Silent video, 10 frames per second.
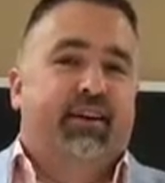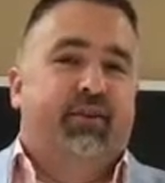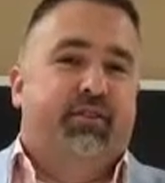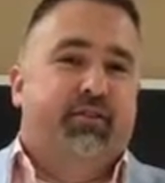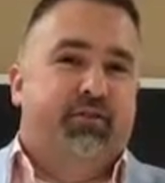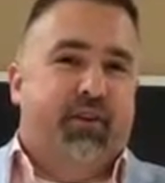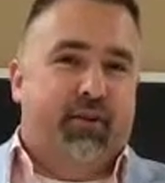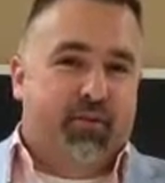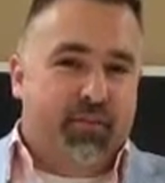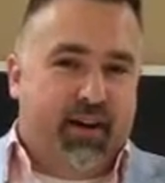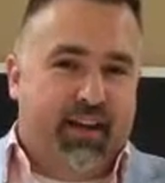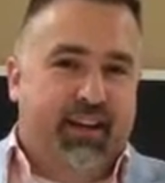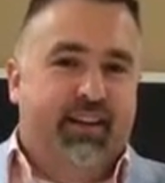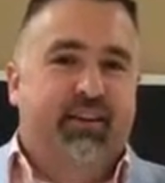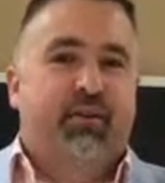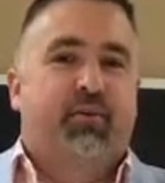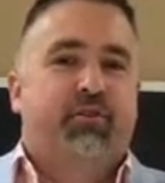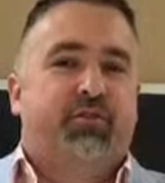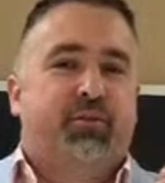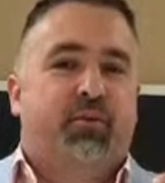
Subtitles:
which is federal money, which